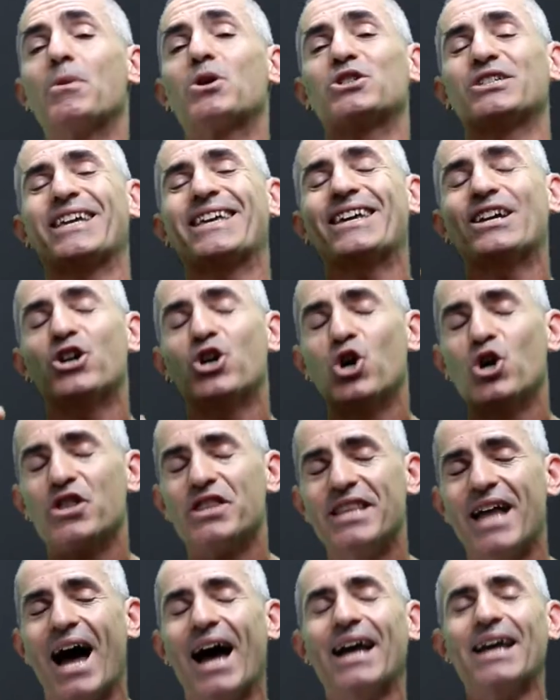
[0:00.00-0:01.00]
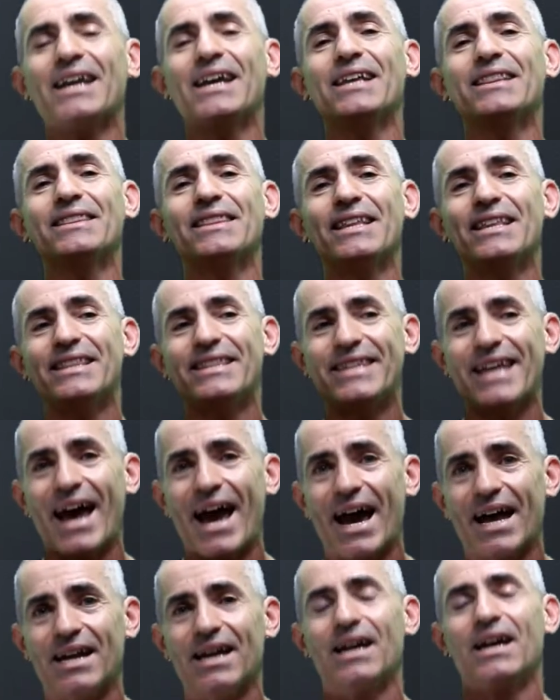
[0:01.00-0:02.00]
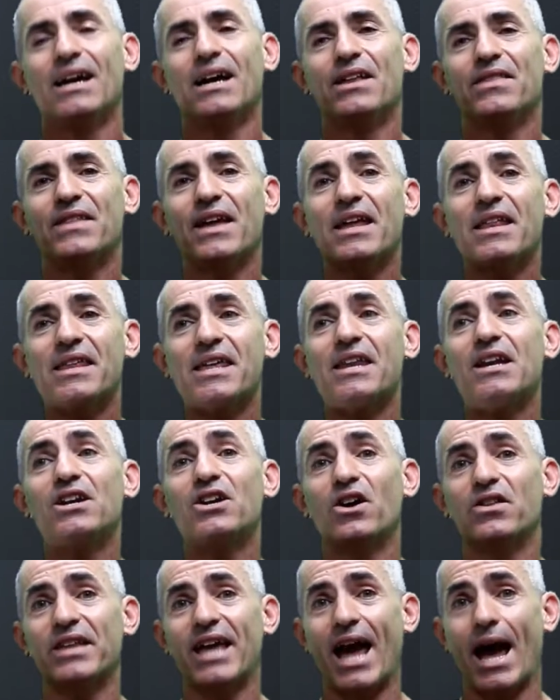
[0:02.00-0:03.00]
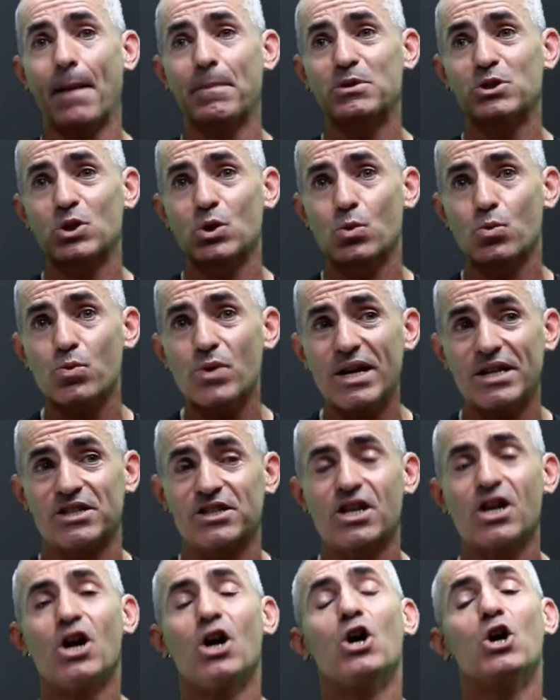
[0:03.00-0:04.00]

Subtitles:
because they could not get the data they needed on the absolute risk.